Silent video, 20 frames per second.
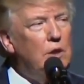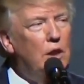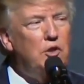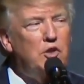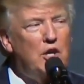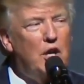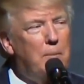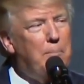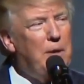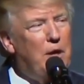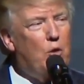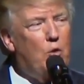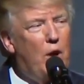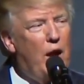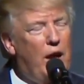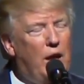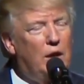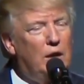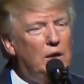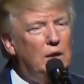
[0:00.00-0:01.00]
He's going to be
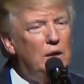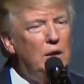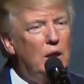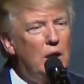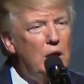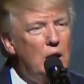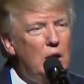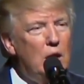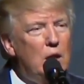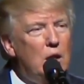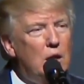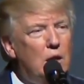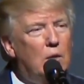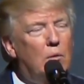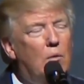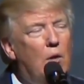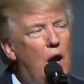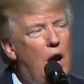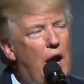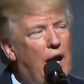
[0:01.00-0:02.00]
great.
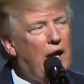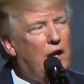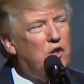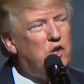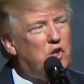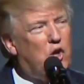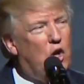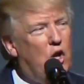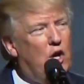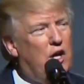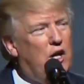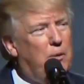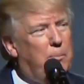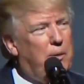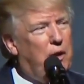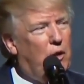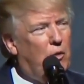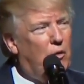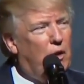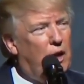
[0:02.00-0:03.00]
Ryan's going to
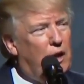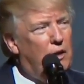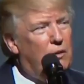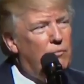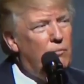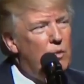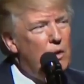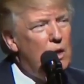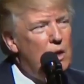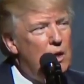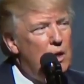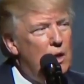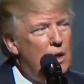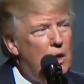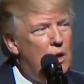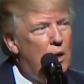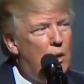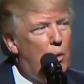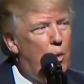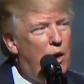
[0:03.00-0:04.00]
be great.
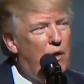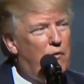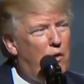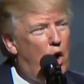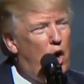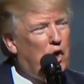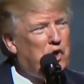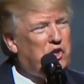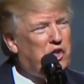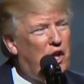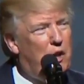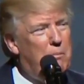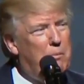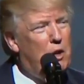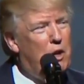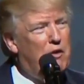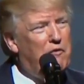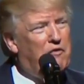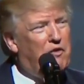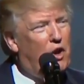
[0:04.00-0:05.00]
We have also
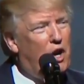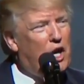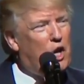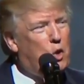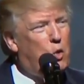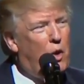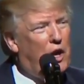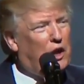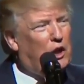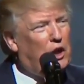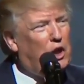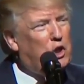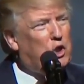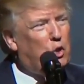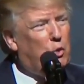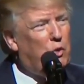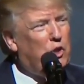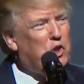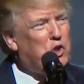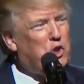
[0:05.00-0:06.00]
moved very quickly
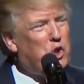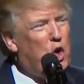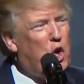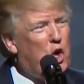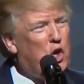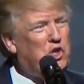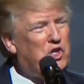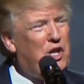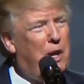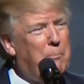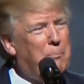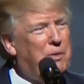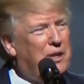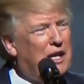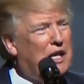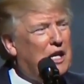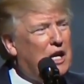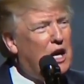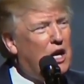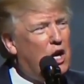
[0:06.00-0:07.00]
to restore
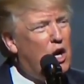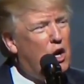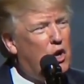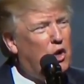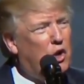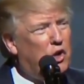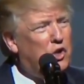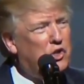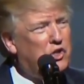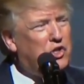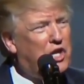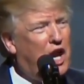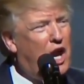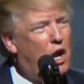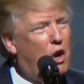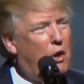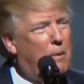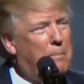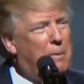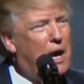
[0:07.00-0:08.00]
something gun owners
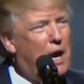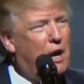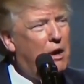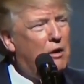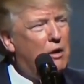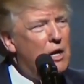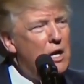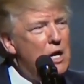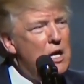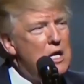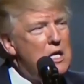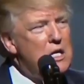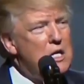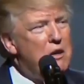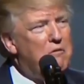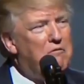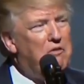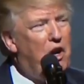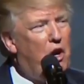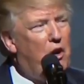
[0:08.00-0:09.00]
care about
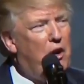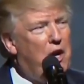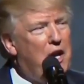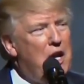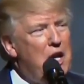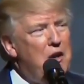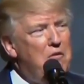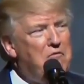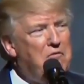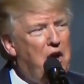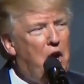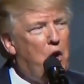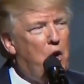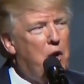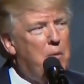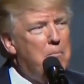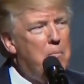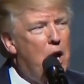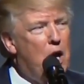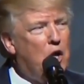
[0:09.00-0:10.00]
very,
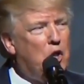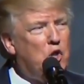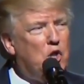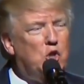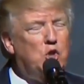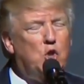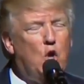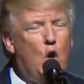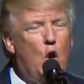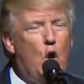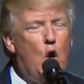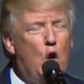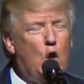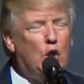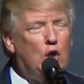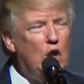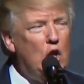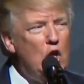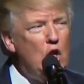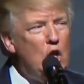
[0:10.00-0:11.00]
very much. It's
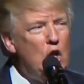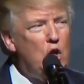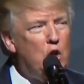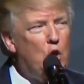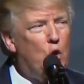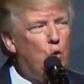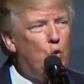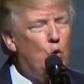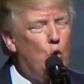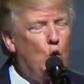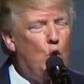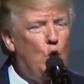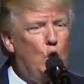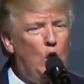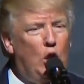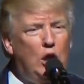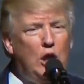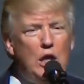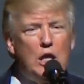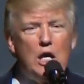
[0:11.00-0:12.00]
called the
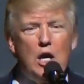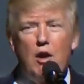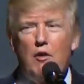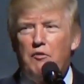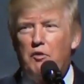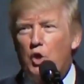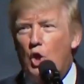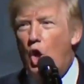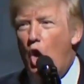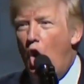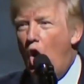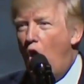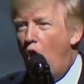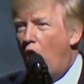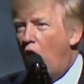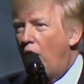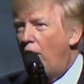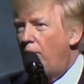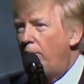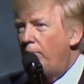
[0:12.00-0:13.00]
rule of
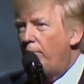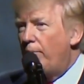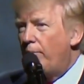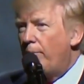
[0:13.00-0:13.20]
law.